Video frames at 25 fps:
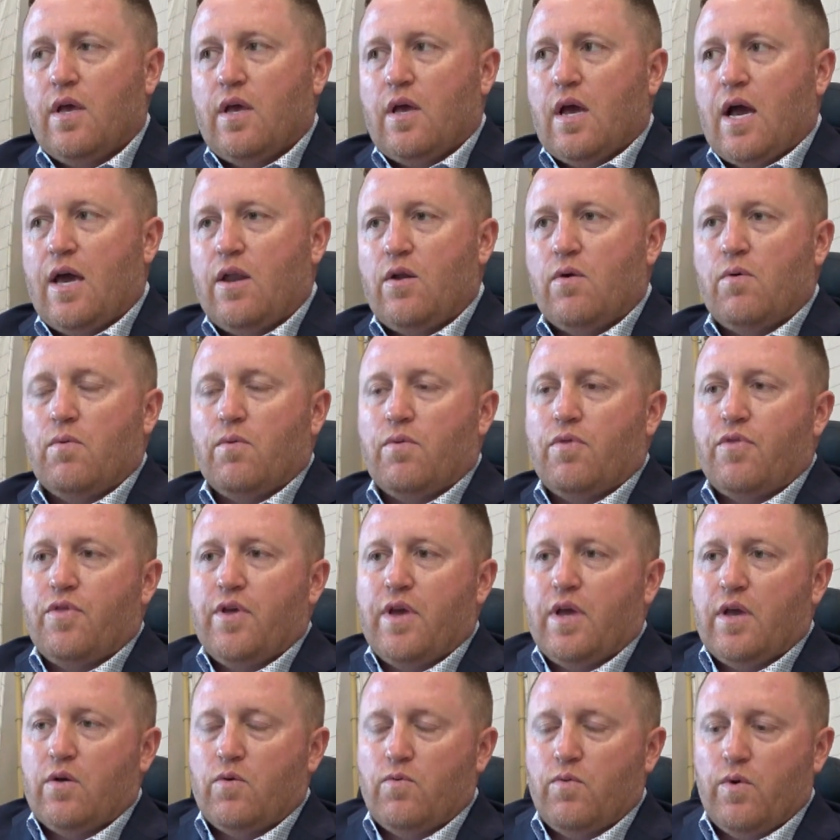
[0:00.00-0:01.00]
I don't
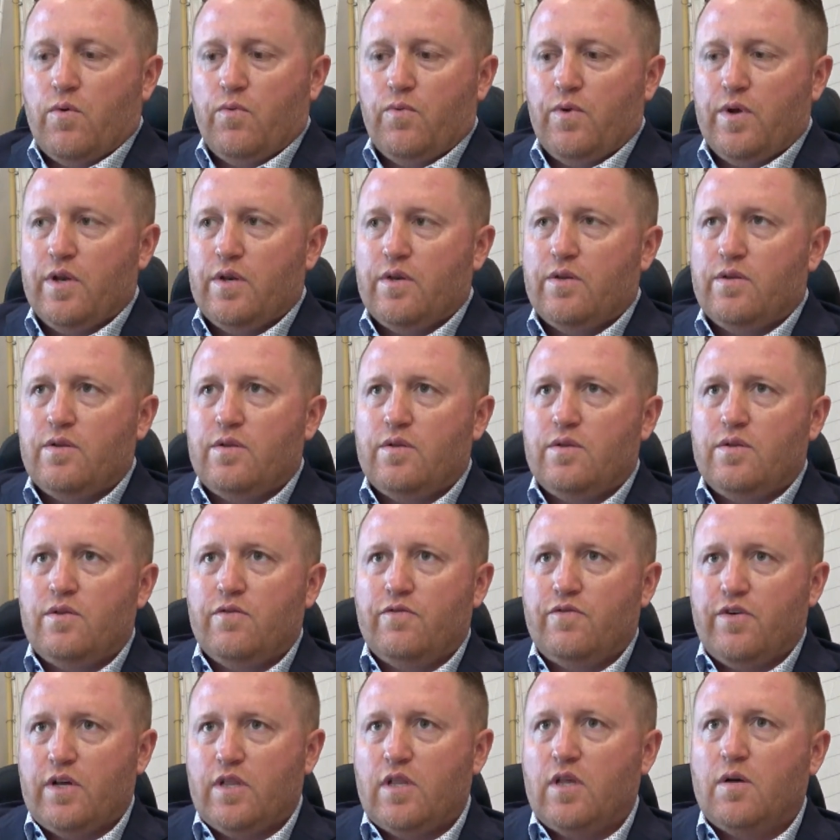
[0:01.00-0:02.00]
think when we
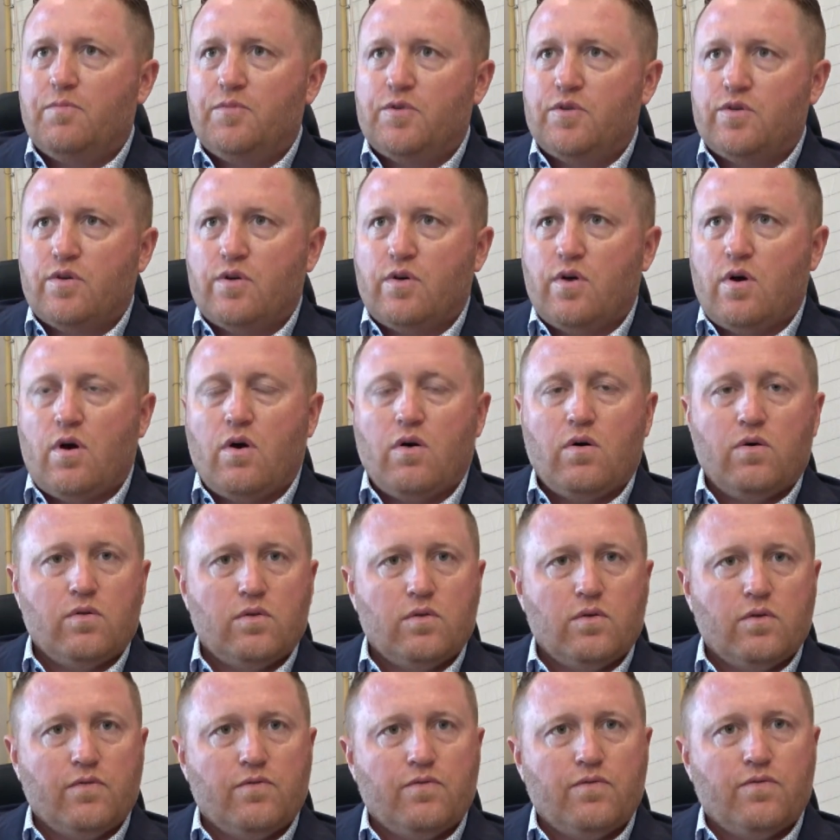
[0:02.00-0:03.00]
developed
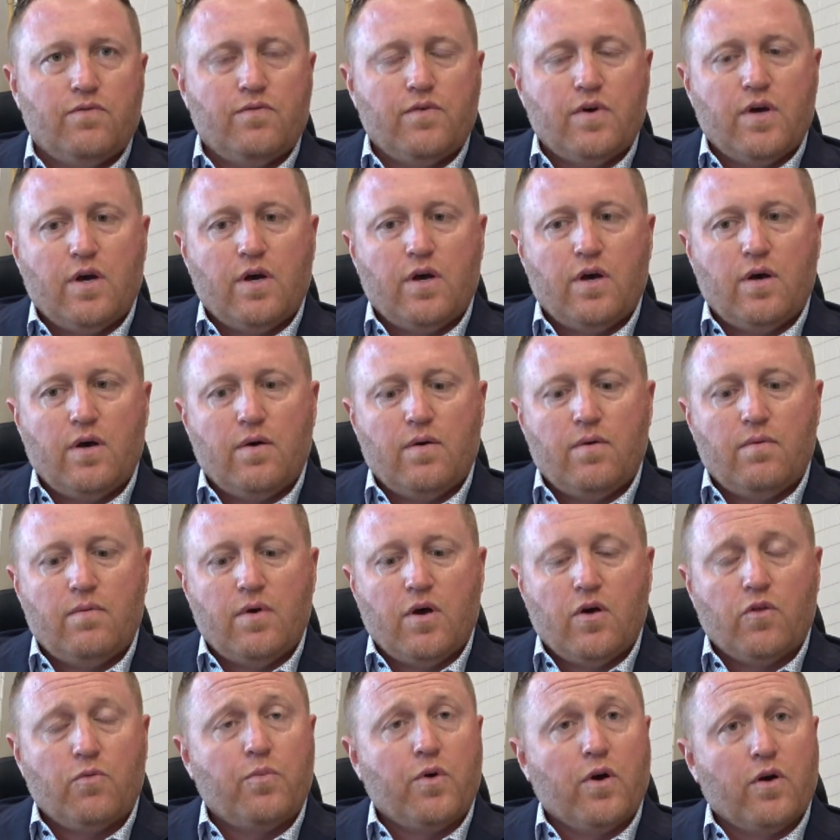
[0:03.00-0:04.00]
all of
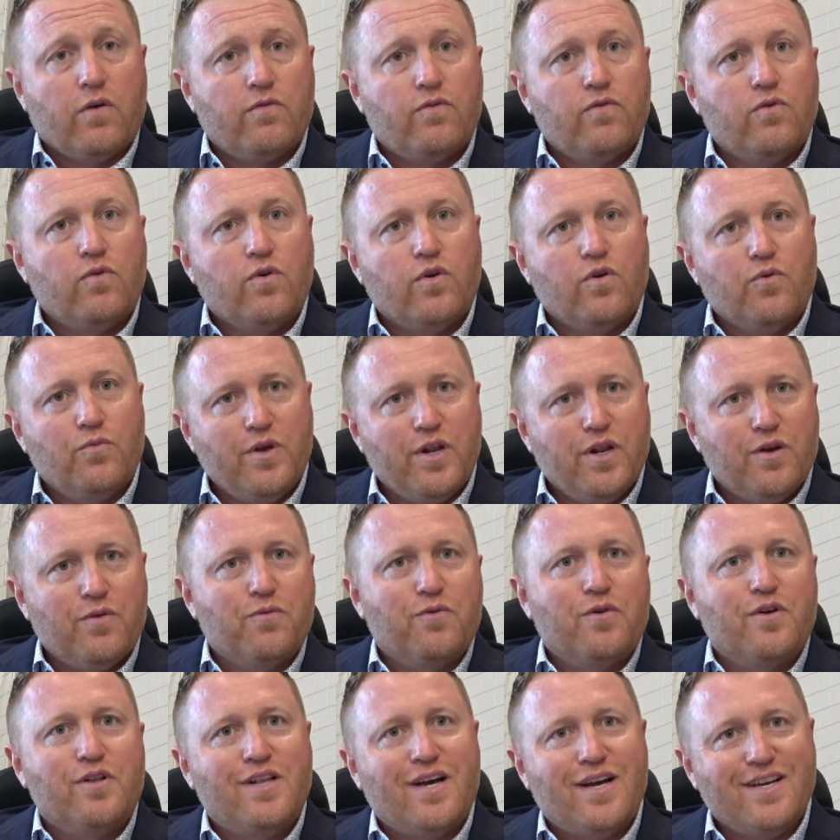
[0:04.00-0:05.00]
Health Park, Florida, we didn't
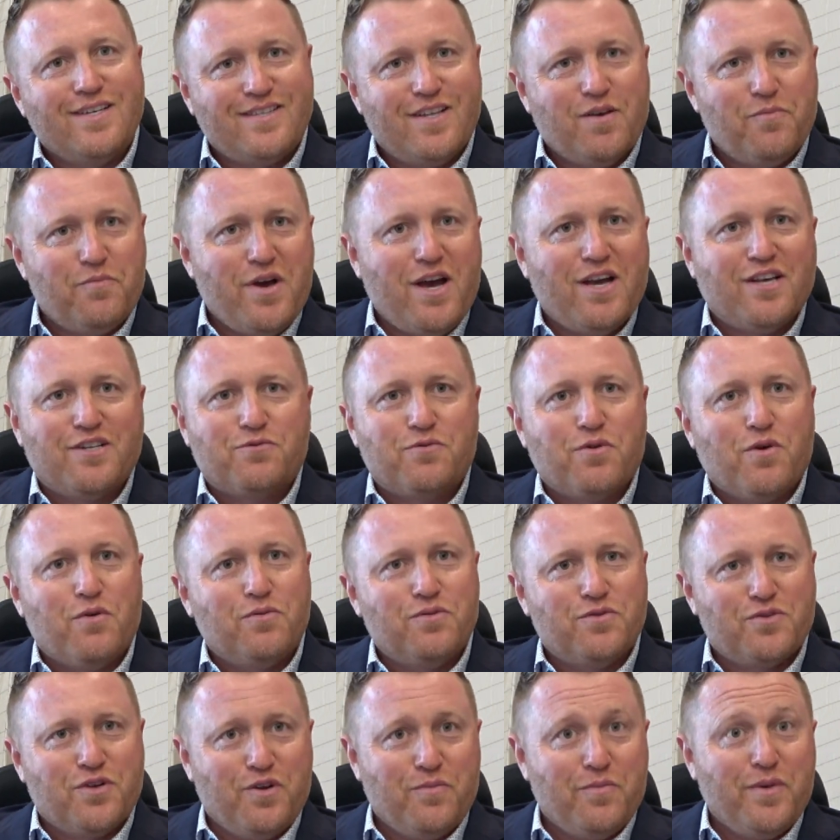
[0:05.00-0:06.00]
realize that Bass Road
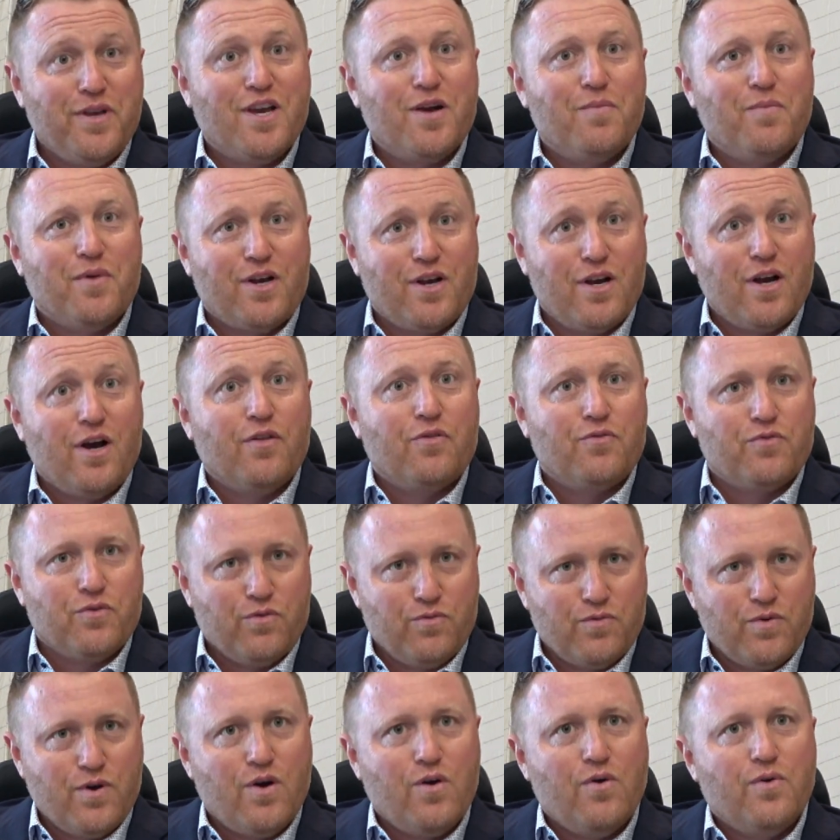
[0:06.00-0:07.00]
was going to become a cut-through
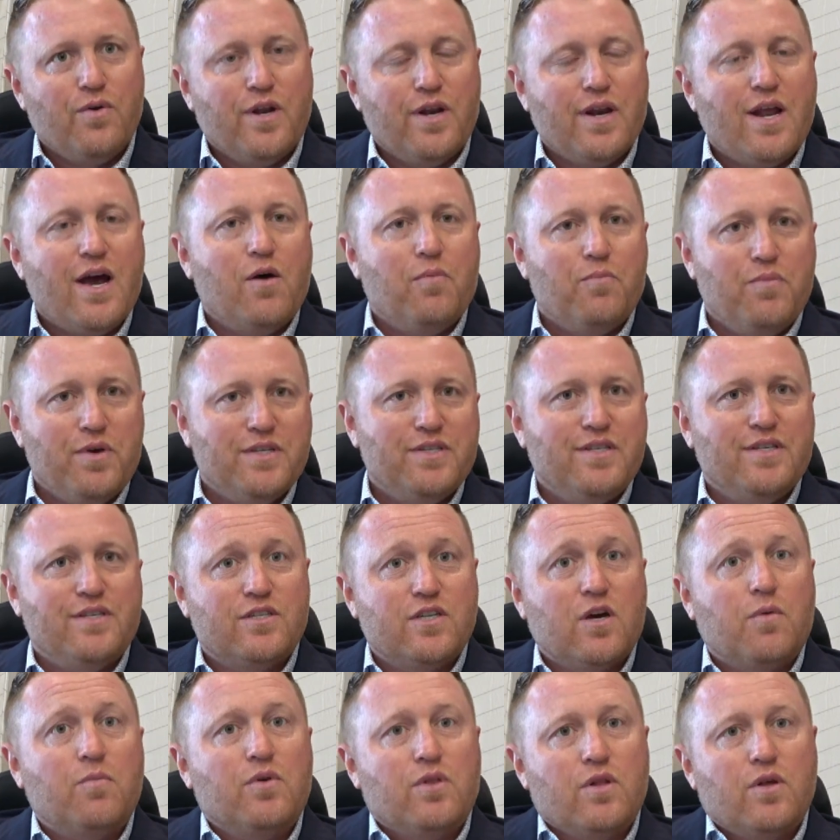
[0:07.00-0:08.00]
road, and how busy
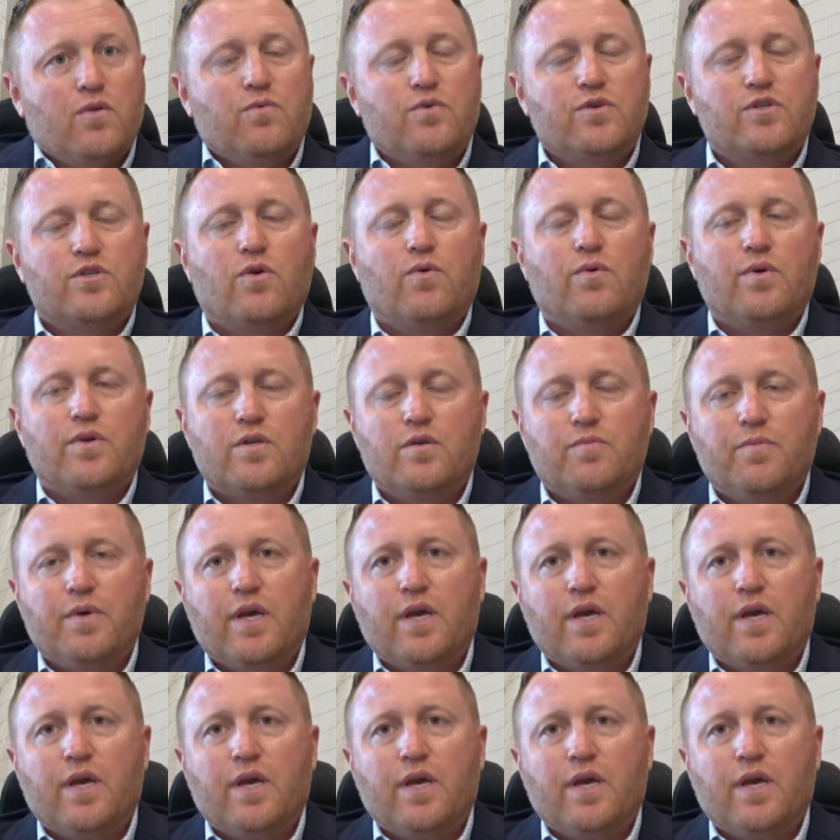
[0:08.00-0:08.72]
Summerlin was going to be.